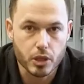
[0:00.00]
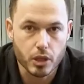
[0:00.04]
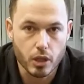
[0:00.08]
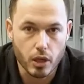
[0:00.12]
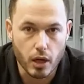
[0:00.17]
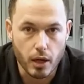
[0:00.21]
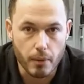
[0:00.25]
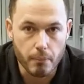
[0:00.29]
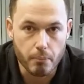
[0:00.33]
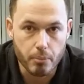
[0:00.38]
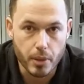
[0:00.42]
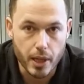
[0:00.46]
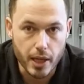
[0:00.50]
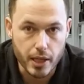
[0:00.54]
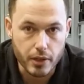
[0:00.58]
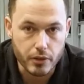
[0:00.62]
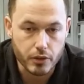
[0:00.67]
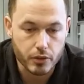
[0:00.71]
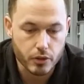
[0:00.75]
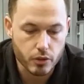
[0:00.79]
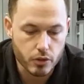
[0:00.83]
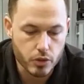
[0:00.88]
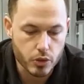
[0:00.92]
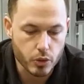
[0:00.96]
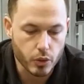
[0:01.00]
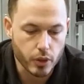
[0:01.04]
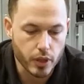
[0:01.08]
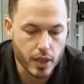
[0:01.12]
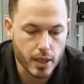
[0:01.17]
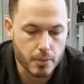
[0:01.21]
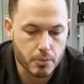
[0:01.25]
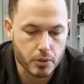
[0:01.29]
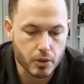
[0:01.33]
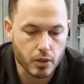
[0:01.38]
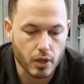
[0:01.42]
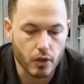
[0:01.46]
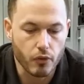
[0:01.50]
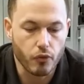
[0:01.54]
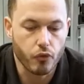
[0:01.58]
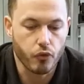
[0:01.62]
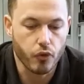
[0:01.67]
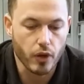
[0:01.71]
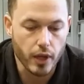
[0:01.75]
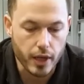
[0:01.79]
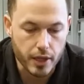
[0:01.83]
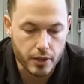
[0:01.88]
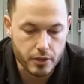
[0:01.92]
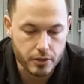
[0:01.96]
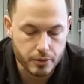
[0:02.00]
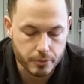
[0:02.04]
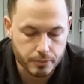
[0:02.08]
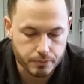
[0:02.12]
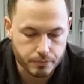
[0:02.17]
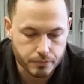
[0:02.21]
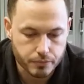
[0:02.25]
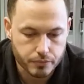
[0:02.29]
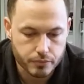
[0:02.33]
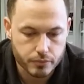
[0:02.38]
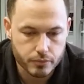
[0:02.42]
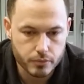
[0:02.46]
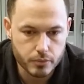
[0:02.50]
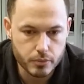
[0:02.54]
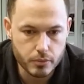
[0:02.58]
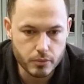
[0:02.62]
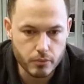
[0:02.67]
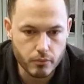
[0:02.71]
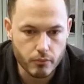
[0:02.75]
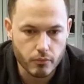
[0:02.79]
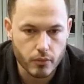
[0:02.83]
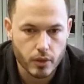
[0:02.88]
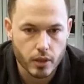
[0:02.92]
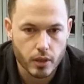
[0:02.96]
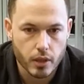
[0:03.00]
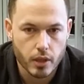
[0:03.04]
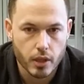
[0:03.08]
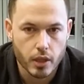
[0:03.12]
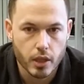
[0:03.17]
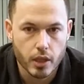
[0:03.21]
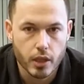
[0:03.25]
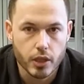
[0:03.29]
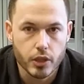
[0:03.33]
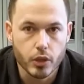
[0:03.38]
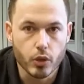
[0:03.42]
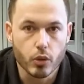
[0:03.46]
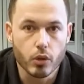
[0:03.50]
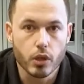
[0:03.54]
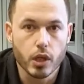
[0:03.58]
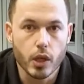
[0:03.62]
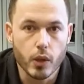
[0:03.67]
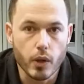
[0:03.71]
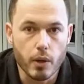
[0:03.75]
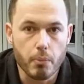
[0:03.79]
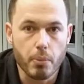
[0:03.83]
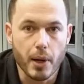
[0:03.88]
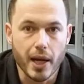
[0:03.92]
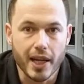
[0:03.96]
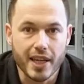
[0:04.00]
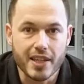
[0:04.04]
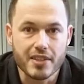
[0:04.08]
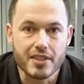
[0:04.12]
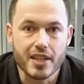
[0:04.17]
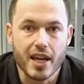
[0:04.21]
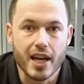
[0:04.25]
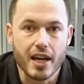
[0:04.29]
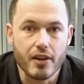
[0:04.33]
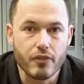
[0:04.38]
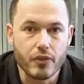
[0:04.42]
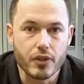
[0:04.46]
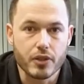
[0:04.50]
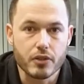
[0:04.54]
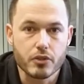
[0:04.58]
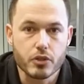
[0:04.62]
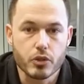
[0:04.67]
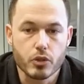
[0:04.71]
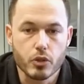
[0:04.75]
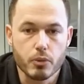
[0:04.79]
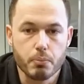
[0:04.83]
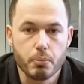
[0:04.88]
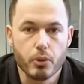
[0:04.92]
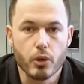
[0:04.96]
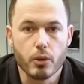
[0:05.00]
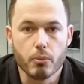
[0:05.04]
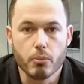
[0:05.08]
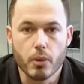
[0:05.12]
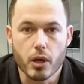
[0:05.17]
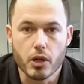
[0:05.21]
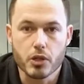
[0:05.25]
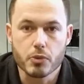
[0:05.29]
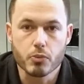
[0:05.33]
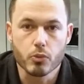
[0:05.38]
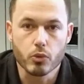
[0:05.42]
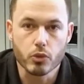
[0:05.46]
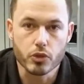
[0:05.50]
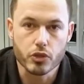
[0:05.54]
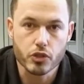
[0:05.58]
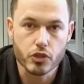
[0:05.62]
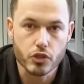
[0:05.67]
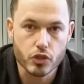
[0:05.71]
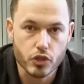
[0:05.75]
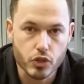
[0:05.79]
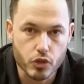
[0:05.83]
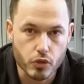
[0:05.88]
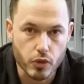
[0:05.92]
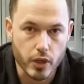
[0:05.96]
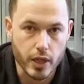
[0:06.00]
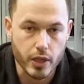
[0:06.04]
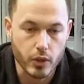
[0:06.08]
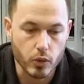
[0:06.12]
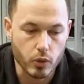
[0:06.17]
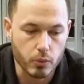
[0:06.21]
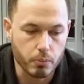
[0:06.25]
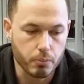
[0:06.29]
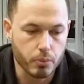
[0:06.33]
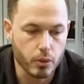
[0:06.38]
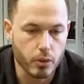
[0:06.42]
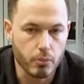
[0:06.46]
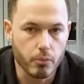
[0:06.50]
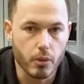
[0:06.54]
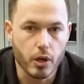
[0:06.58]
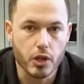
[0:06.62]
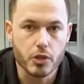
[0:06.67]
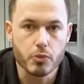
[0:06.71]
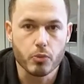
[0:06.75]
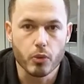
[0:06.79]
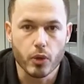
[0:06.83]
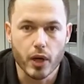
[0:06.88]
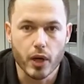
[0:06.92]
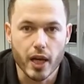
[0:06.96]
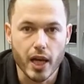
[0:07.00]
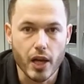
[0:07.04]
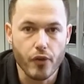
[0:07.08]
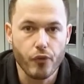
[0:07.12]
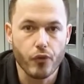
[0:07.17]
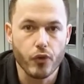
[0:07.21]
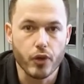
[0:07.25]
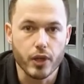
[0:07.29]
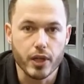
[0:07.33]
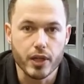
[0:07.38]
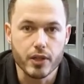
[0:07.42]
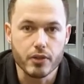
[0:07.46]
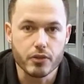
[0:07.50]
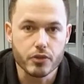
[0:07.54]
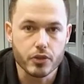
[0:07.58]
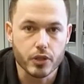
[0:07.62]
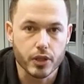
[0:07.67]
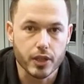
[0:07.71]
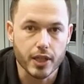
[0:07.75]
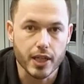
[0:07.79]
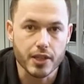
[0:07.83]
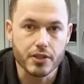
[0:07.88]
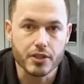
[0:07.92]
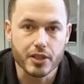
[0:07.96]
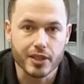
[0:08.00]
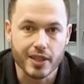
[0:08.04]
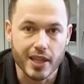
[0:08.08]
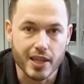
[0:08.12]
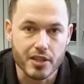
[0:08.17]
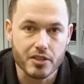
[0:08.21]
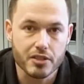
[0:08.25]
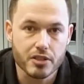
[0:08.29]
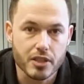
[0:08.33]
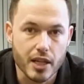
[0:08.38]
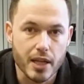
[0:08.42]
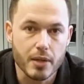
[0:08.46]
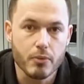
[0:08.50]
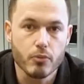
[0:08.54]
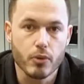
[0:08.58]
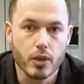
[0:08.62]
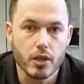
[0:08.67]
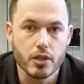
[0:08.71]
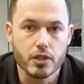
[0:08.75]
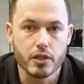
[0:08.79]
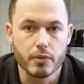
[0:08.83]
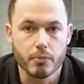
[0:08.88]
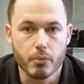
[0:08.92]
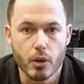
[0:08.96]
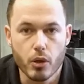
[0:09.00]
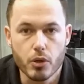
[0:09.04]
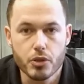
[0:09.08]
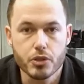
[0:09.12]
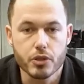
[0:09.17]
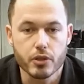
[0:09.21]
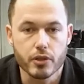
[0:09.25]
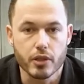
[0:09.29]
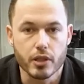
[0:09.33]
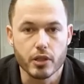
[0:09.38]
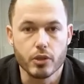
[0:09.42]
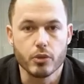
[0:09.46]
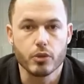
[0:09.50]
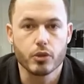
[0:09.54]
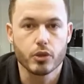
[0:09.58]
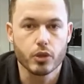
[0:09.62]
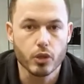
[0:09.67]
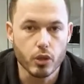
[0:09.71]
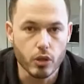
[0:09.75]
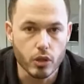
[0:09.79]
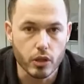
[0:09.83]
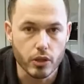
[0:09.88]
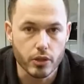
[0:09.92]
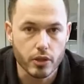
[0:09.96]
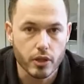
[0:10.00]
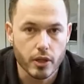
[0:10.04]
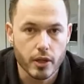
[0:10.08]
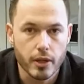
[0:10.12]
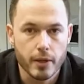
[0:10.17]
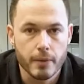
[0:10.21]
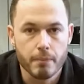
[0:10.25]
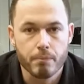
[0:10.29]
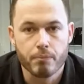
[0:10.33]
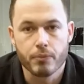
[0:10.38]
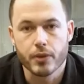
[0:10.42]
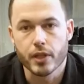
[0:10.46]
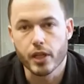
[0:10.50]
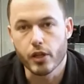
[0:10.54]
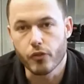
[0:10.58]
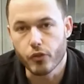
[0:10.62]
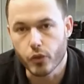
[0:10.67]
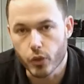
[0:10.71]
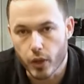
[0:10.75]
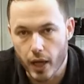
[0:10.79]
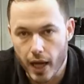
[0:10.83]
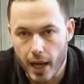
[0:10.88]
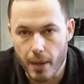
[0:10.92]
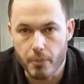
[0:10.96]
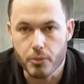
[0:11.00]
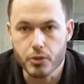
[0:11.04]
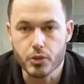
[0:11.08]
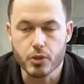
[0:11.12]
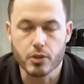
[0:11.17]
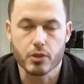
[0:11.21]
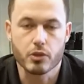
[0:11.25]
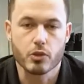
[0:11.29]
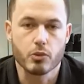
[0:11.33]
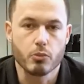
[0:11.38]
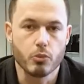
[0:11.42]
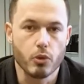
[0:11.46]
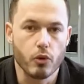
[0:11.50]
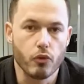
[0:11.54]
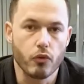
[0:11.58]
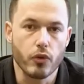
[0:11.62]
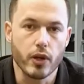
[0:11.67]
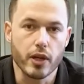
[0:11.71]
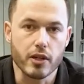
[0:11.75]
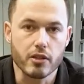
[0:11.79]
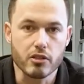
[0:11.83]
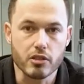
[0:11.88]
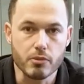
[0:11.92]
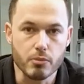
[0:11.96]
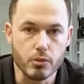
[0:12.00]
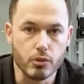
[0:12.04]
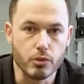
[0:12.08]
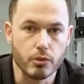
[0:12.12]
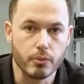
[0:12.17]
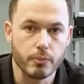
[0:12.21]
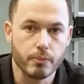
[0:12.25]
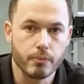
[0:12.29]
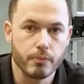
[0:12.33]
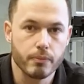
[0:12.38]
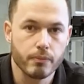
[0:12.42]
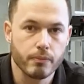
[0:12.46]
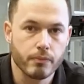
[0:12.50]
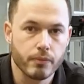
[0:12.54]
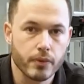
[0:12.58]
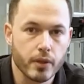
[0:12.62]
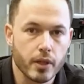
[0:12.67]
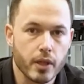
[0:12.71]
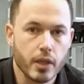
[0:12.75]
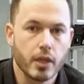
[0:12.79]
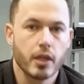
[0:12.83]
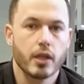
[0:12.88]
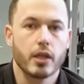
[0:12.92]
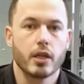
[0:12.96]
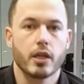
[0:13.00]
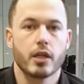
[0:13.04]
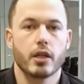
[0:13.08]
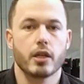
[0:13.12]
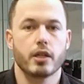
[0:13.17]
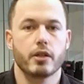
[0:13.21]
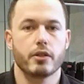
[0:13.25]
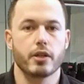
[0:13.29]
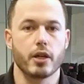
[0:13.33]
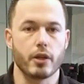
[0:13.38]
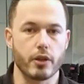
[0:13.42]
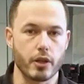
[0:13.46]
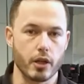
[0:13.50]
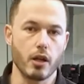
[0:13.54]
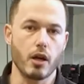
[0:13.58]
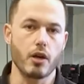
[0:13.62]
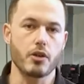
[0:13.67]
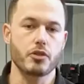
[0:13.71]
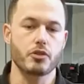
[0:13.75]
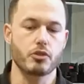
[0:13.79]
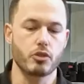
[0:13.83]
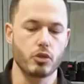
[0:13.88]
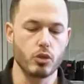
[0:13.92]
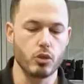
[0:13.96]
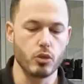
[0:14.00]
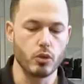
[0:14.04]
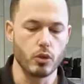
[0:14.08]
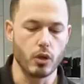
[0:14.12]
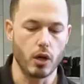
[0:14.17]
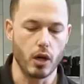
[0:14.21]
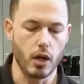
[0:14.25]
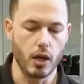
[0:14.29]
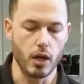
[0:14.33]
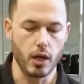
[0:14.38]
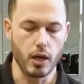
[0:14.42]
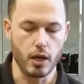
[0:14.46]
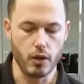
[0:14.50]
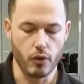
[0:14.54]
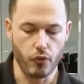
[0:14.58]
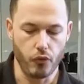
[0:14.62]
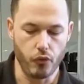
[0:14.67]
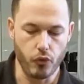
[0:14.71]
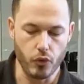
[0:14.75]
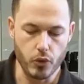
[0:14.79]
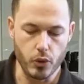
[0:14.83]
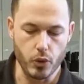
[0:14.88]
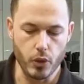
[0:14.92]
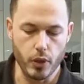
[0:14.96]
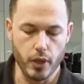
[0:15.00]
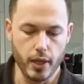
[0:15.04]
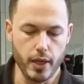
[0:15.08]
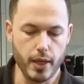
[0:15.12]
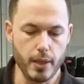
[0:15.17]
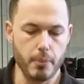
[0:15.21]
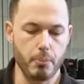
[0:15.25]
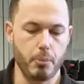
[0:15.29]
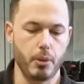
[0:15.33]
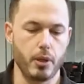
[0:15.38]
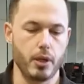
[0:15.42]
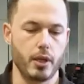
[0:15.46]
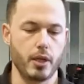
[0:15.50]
can't bend, because your hips can't flex, your lower back is having to put much more strain or put much more effort into getting that same range of motion that you could if your hamstrings are more flexible. Now the last two are for your hip.